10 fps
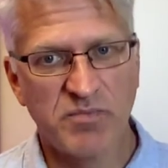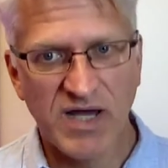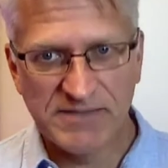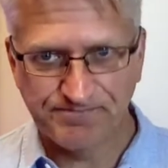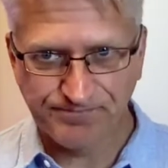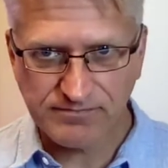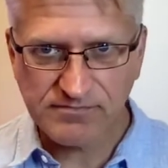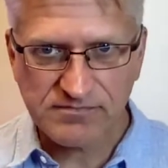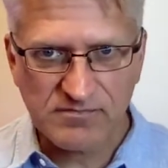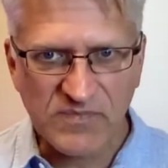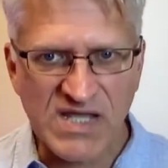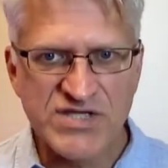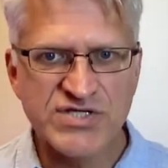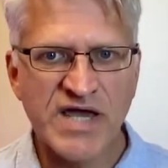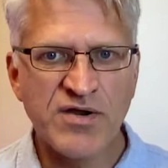But
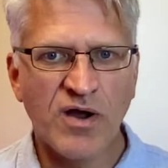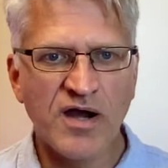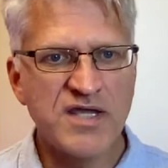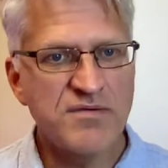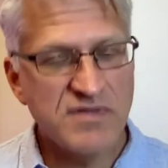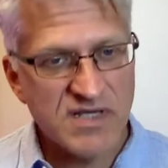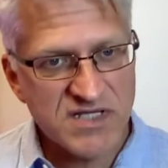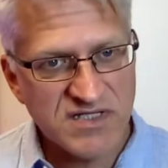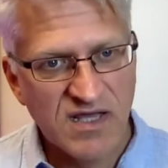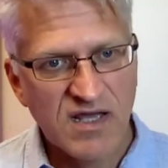as Steiner argued, the